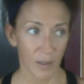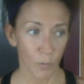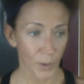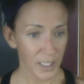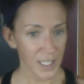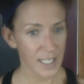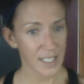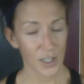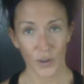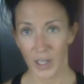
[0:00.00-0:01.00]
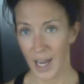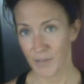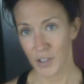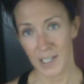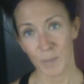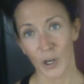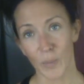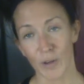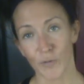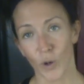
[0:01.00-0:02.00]
realize that you're gonna have to
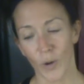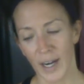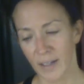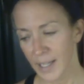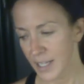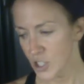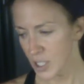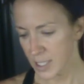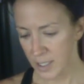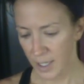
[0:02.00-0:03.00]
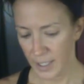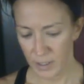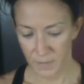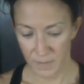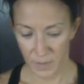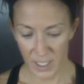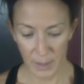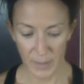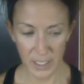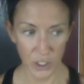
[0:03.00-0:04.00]
experiment for a while, and just kind of commit